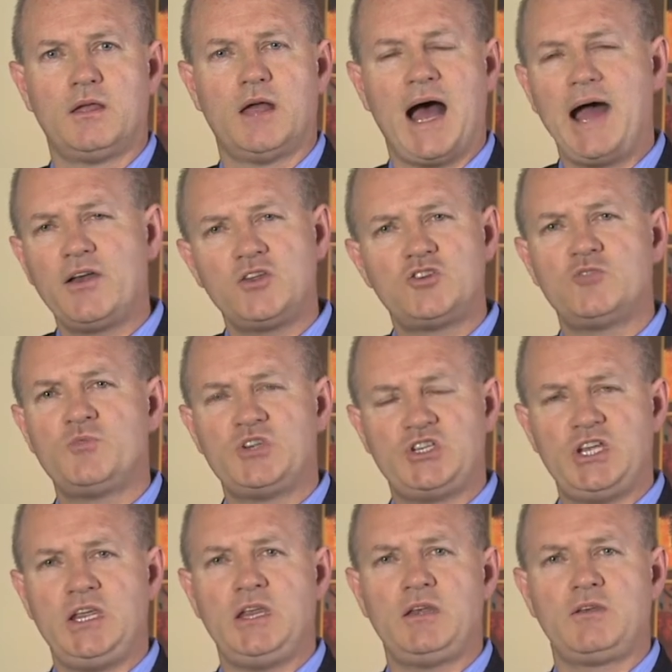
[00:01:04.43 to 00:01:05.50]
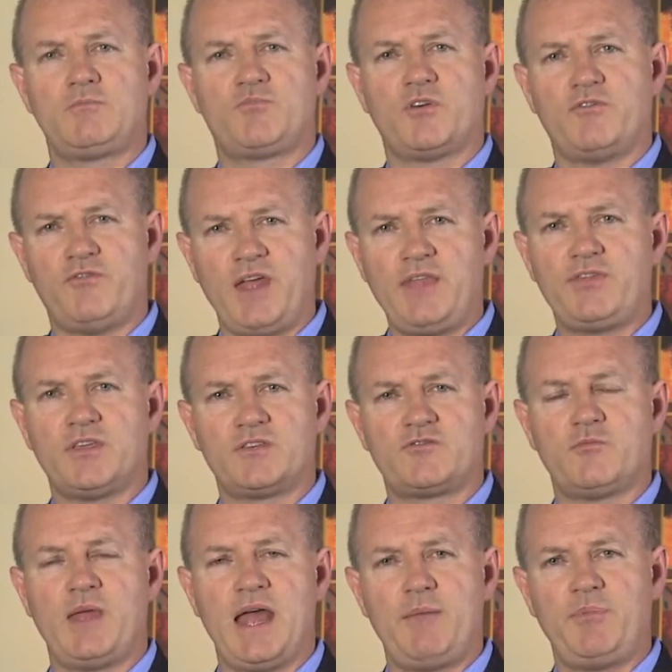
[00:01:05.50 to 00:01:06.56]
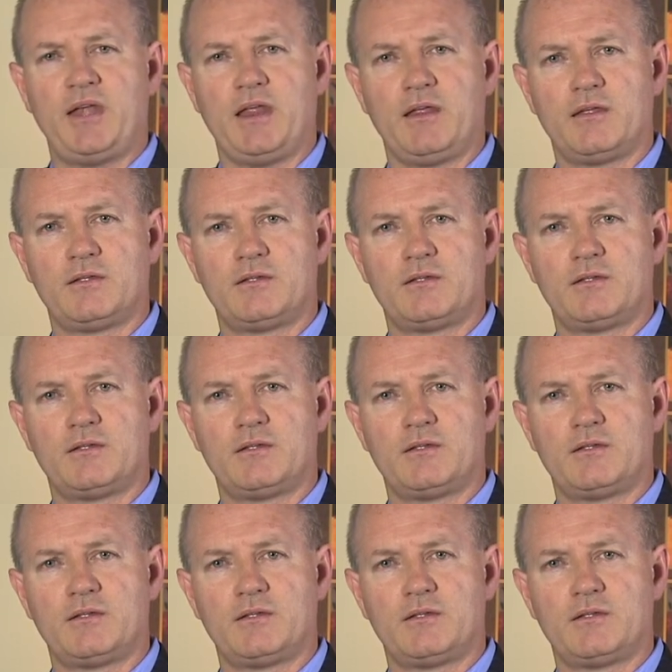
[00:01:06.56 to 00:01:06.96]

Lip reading: How does your machine prevent this from happening?